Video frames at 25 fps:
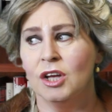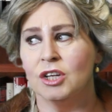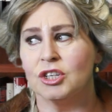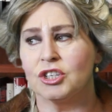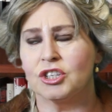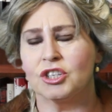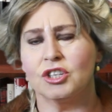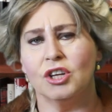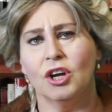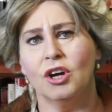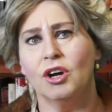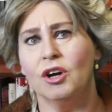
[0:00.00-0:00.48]

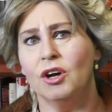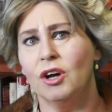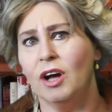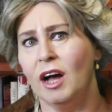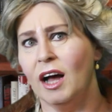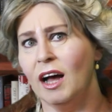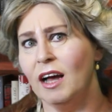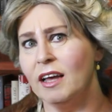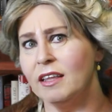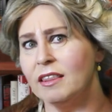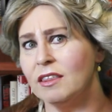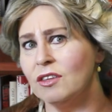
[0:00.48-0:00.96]
So
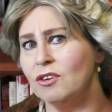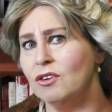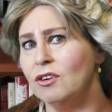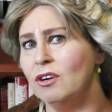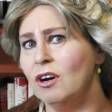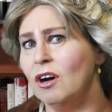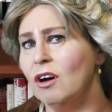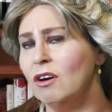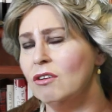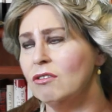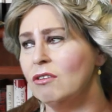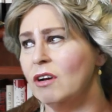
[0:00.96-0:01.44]
I
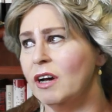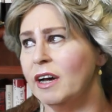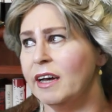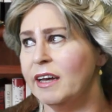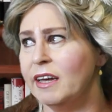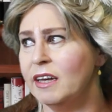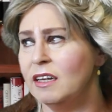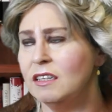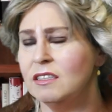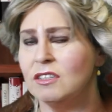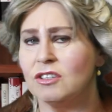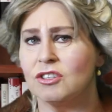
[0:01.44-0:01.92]
thought,
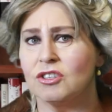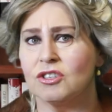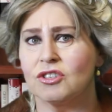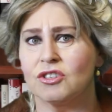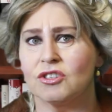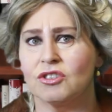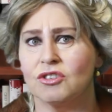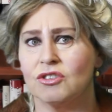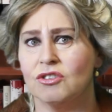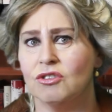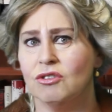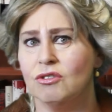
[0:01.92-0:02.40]
okay,
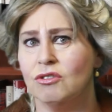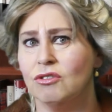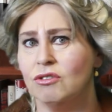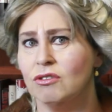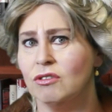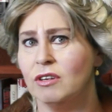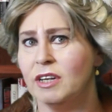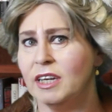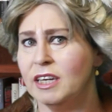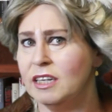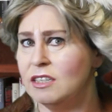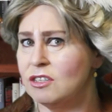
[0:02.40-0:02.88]

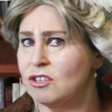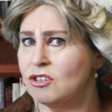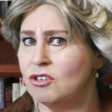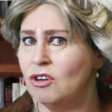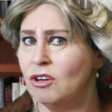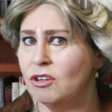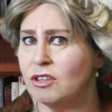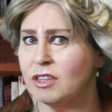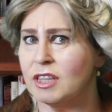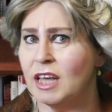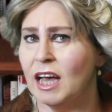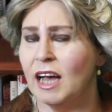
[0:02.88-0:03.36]
so it's
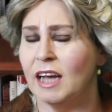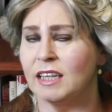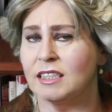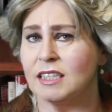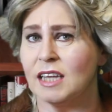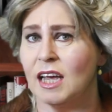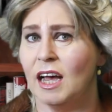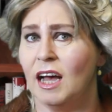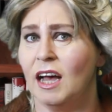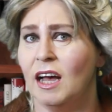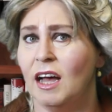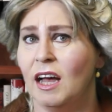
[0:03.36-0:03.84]
not that.
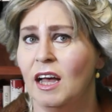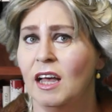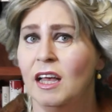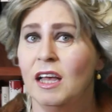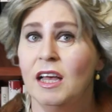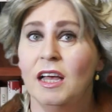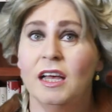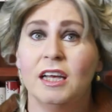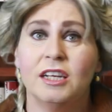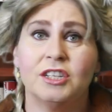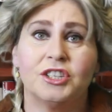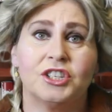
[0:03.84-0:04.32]

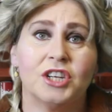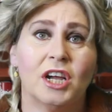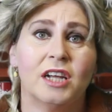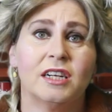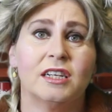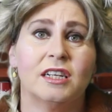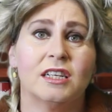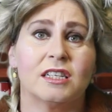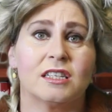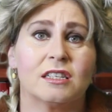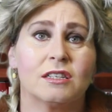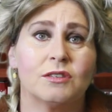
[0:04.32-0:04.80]

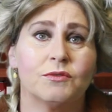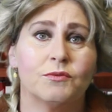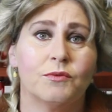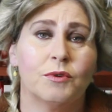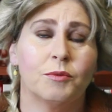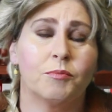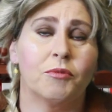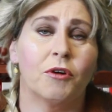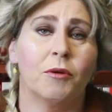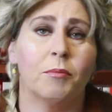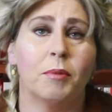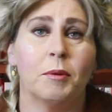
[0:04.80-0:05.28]
Janice
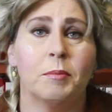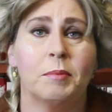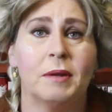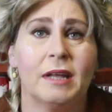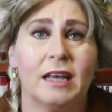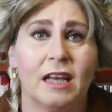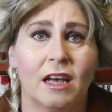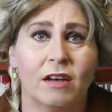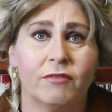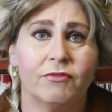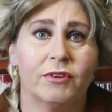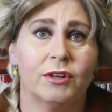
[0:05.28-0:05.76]
will
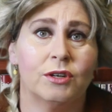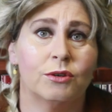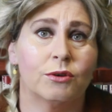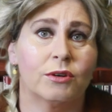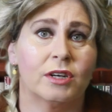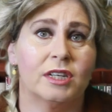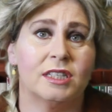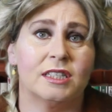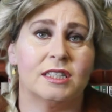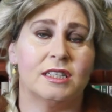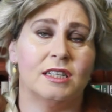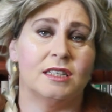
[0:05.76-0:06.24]
probably have a look
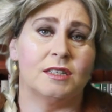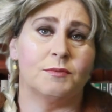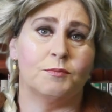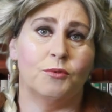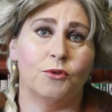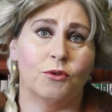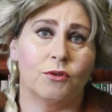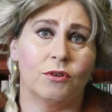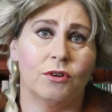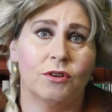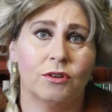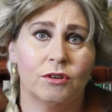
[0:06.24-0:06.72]
at this
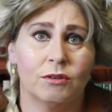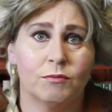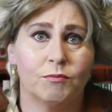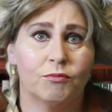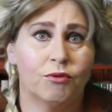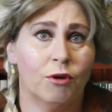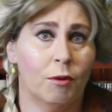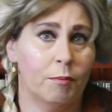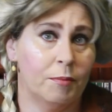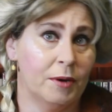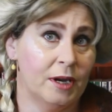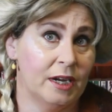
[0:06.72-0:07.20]
book
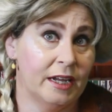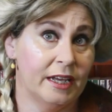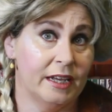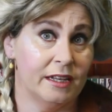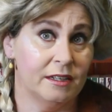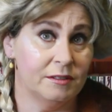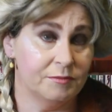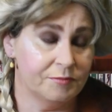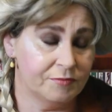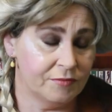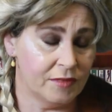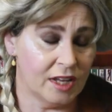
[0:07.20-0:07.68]
properly,
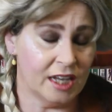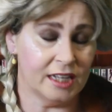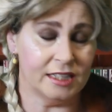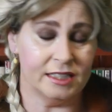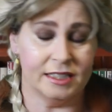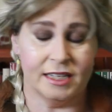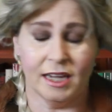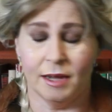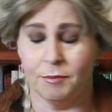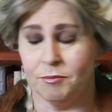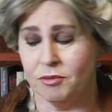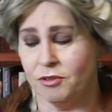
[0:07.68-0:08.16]
in
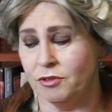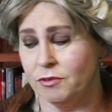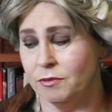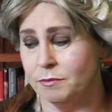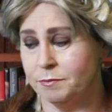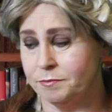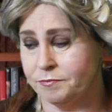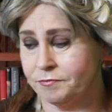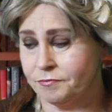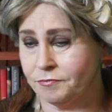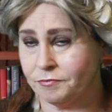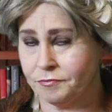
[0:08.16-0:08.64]
depth.
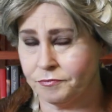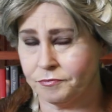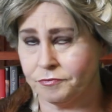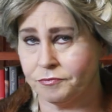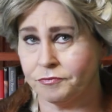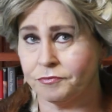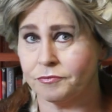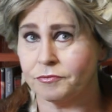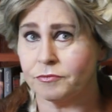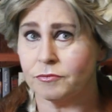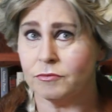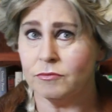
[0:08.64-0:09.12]

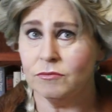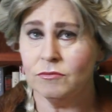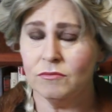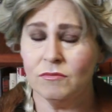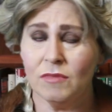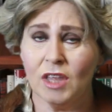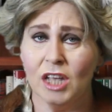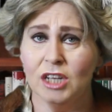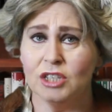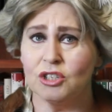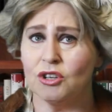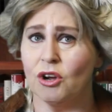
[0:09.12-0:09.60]

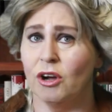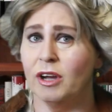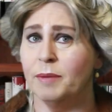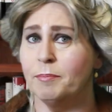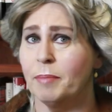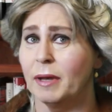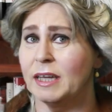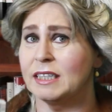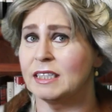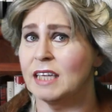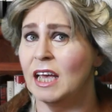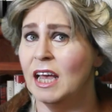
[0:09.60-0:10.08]
So,
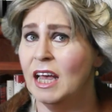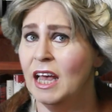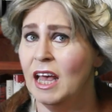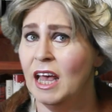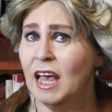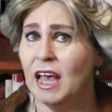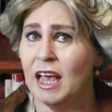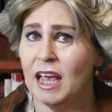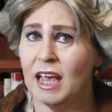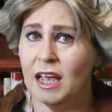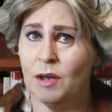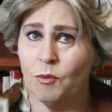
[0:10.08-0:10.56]
but
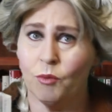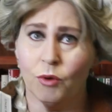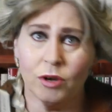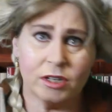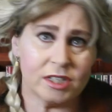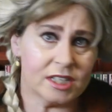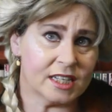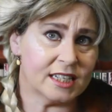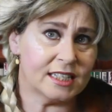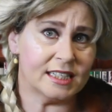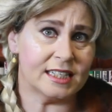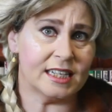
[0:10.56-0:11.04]
it
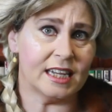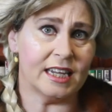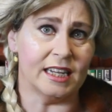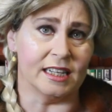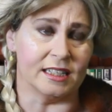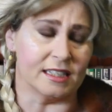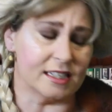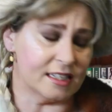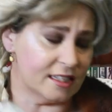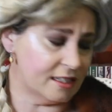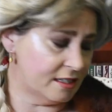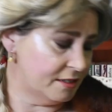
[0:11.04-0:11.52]
wasn't
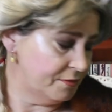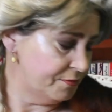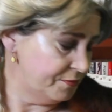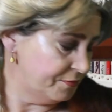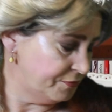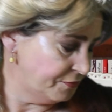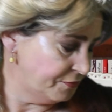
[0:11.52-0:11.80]
this.